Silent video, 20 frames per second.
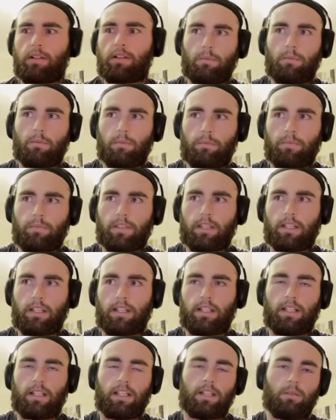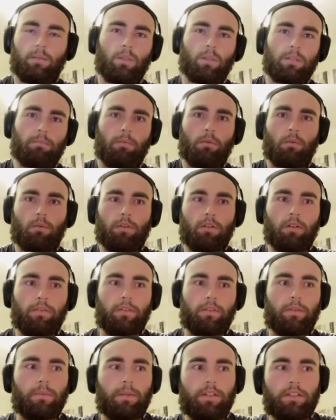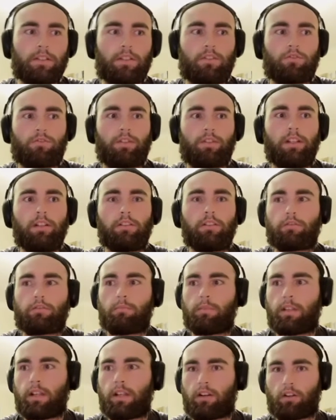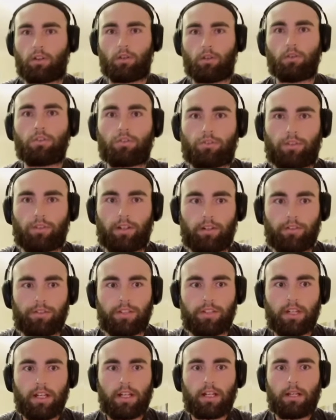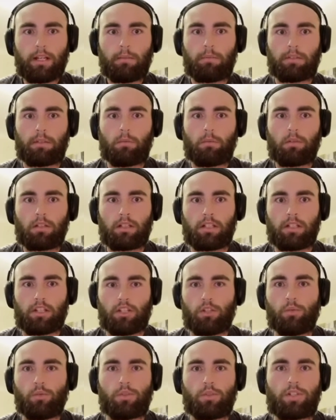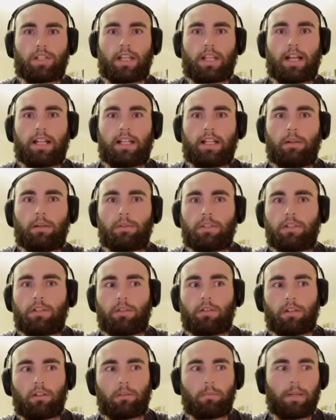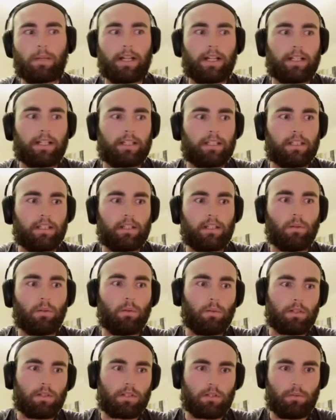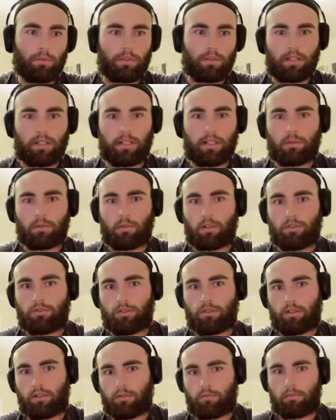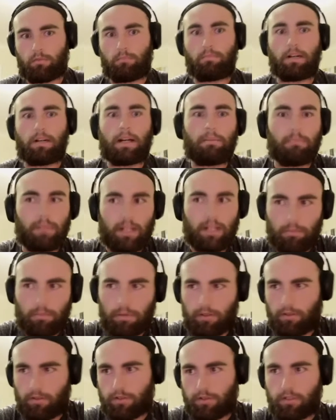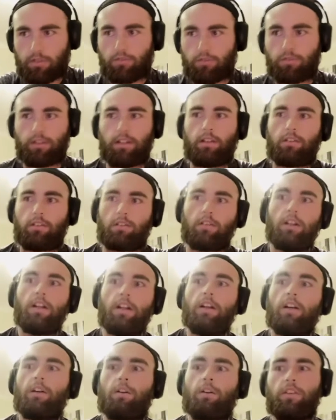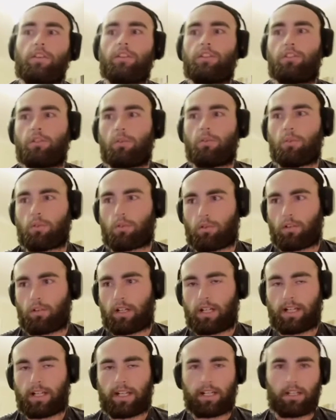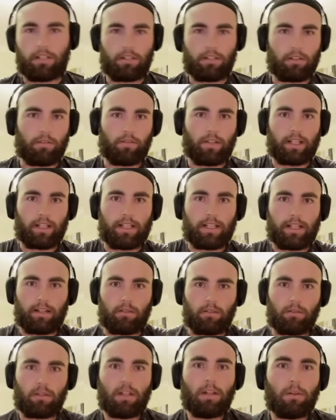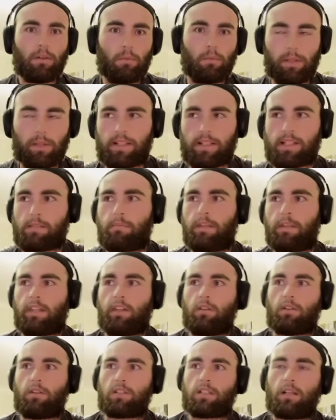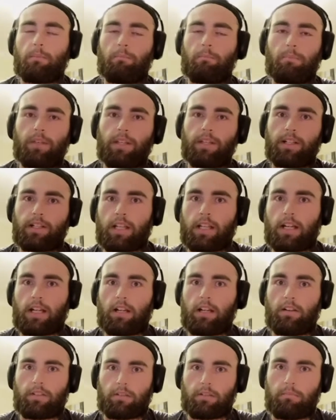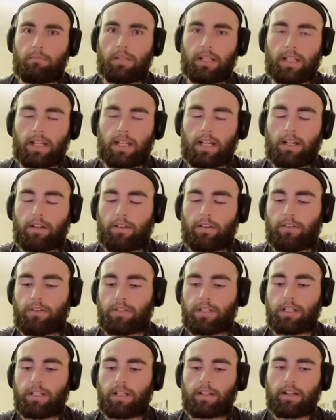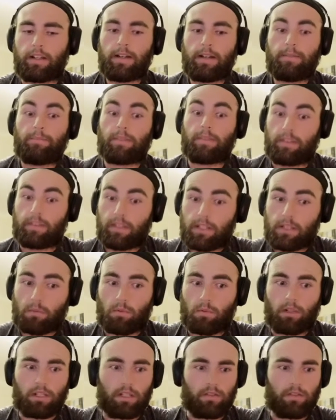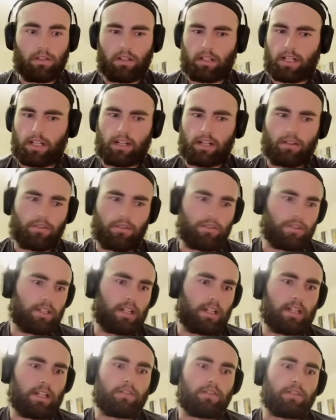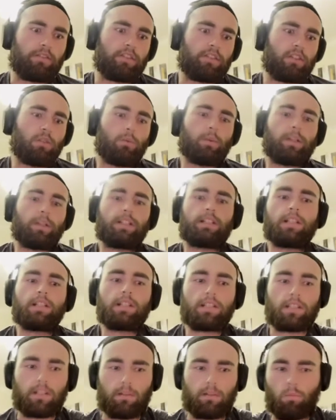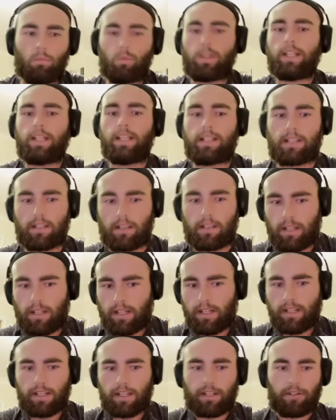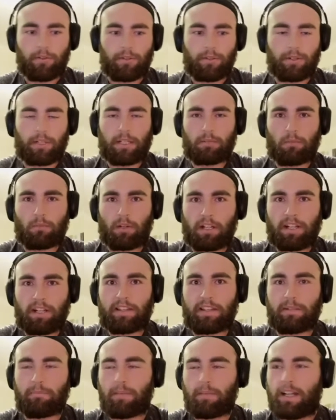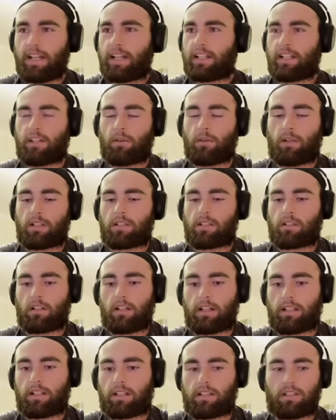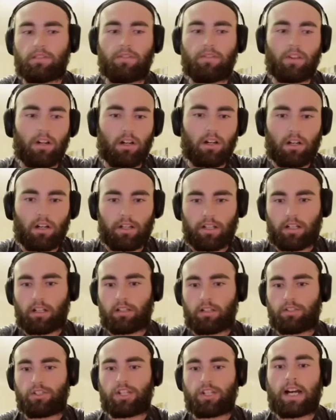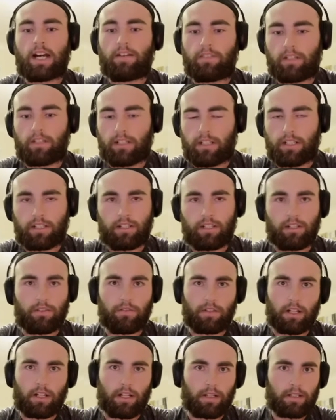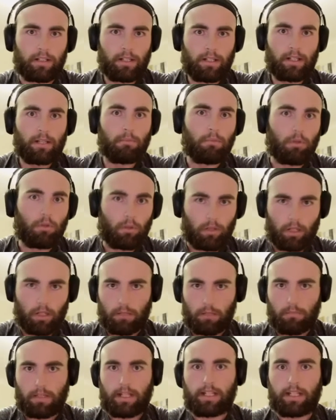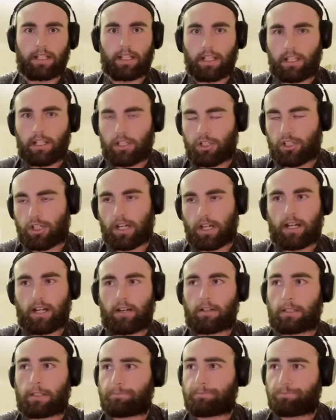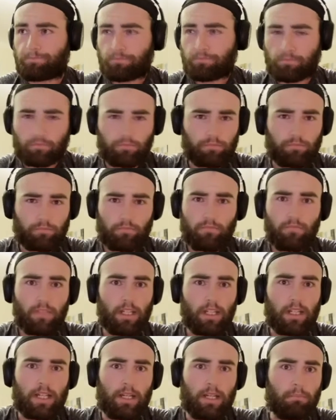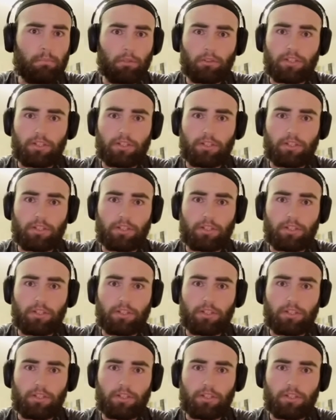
it, it was poor enough, because the trailers for me are good trailers, but they weren't huge standouts. You know, you look back at the old Suicide Squad trailers where Batman appears in the trailer, or the Joker line, stuff like that, or Will Smith. You know, it's got big stars and big characters in it. In this one, you've got characters that I never even knew existed. Weasel, you know, is one of them. And you also got Savant, you got Javelin, you got Polka Dot Man, King Shark, uh,